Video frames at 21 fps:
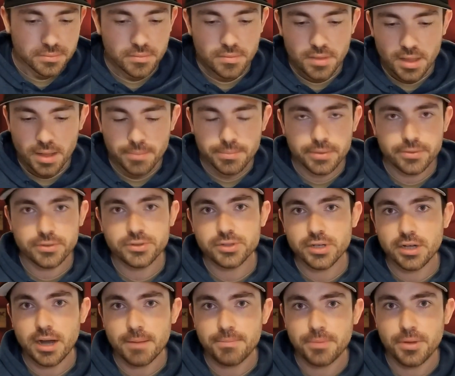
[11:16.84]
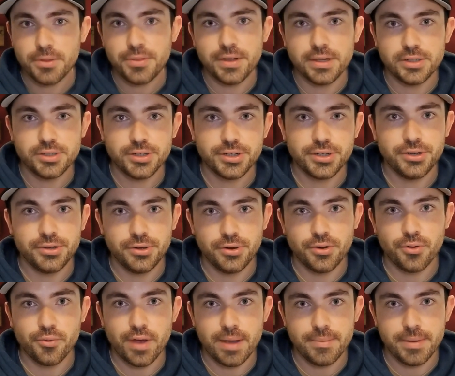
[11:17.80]
But there's a couple of things you can do to
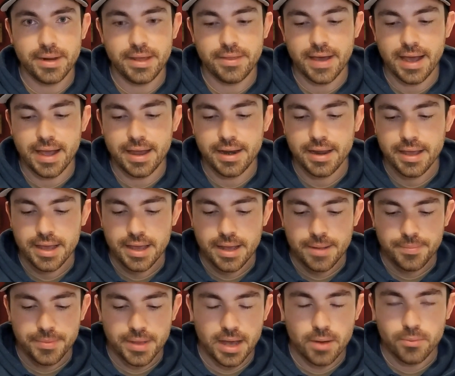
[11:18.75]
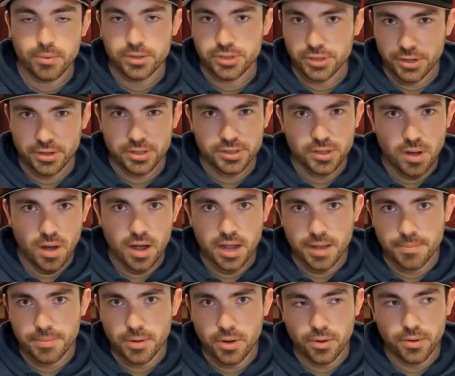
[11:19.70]
remedy that, which I'm going to talk
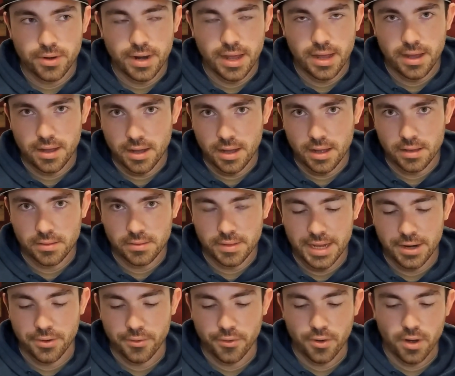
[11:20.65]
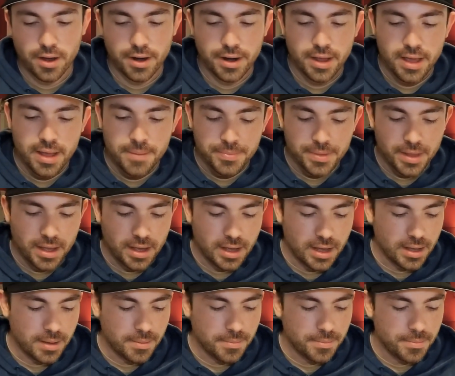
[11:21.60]
about later
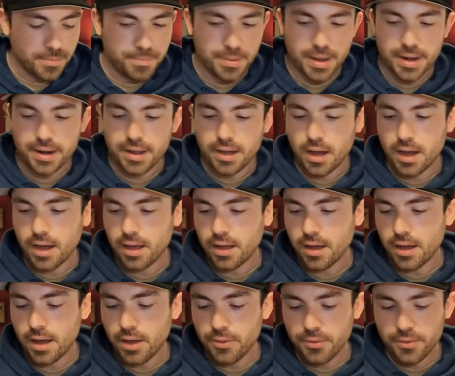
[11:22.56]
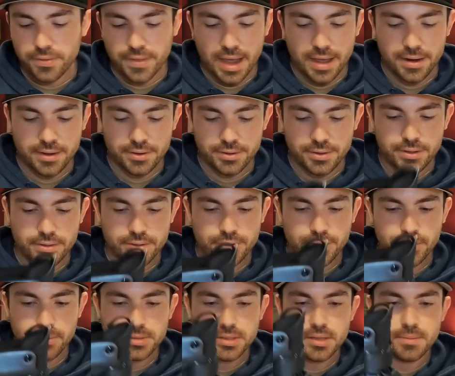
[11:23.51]
on. But other than that, in terms
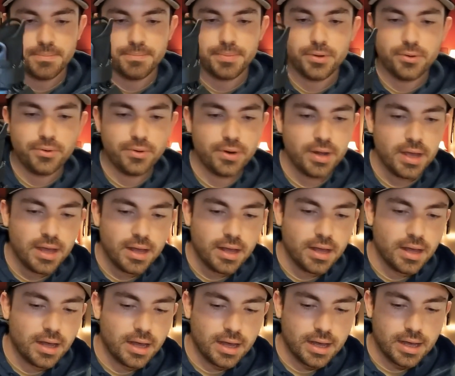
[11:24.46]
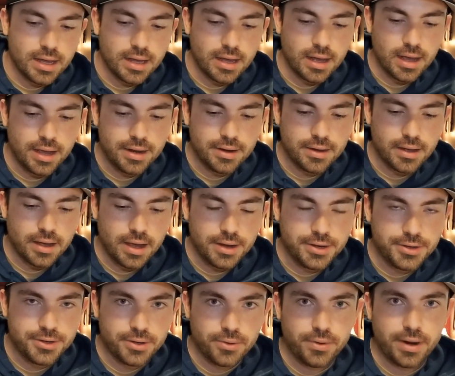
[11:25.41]
of the boot, I
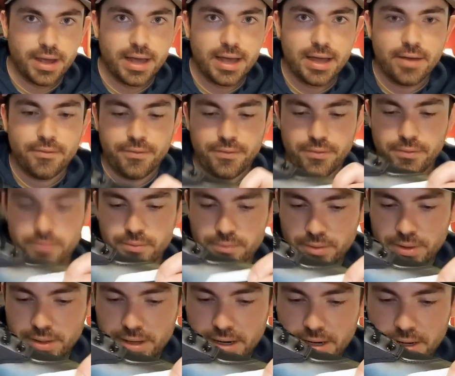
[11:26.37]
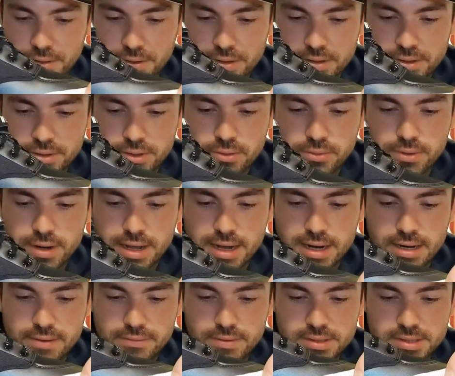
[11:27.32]
don't have really anything too negative
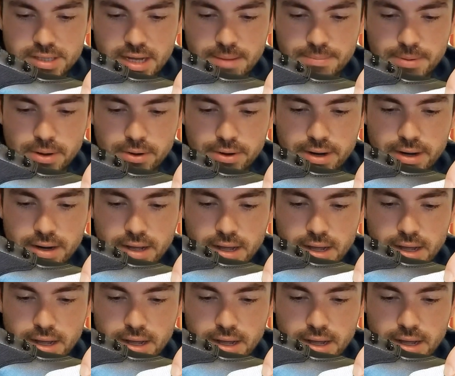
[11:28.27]
to say about it.